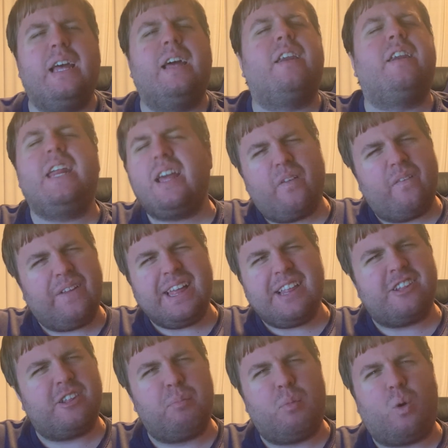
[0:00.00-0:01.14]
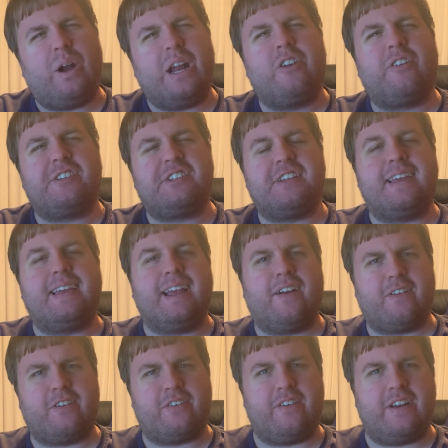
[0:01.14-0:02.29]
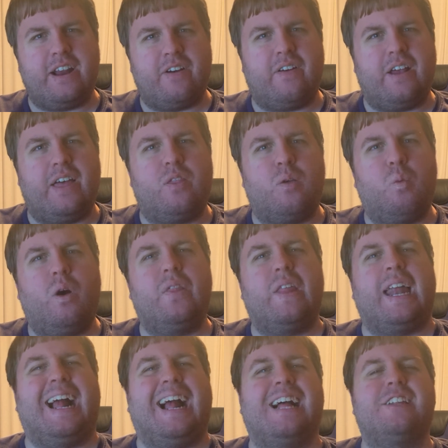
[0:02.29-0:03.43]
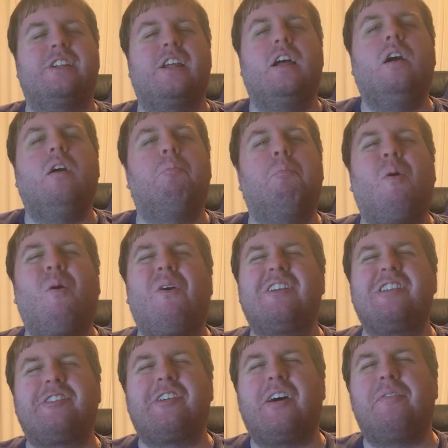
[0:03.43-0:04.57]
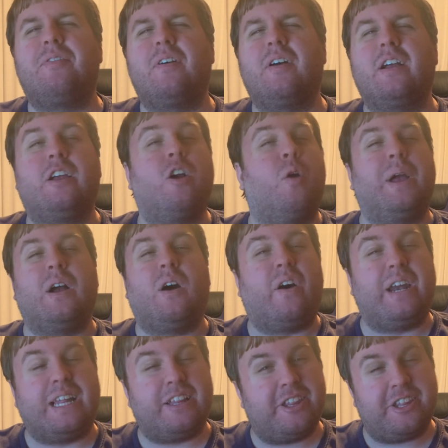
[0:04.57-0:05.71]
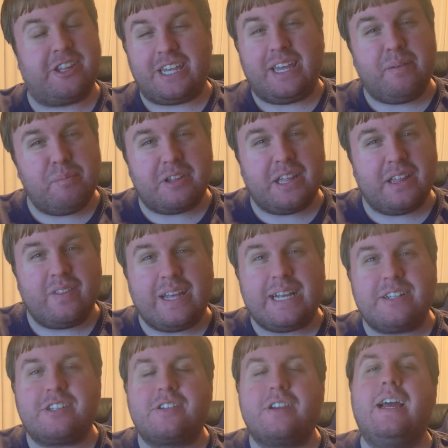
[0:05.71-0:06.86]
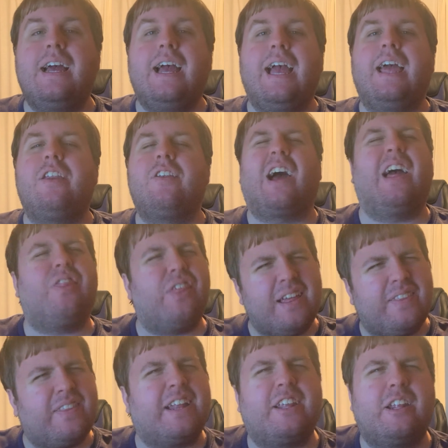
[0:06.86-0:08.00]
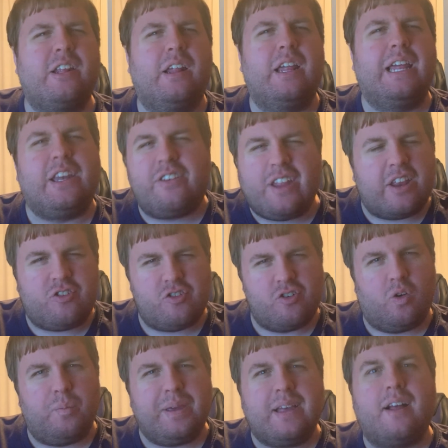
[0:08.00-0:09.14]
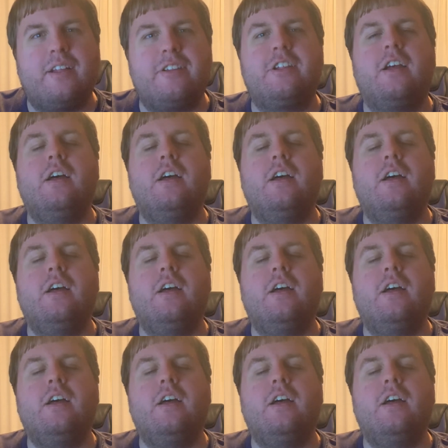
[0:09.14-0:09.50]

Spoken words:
Neil is the more interesting character here and the one that has more stuff going on, it seems, at least. And I think that's intentional because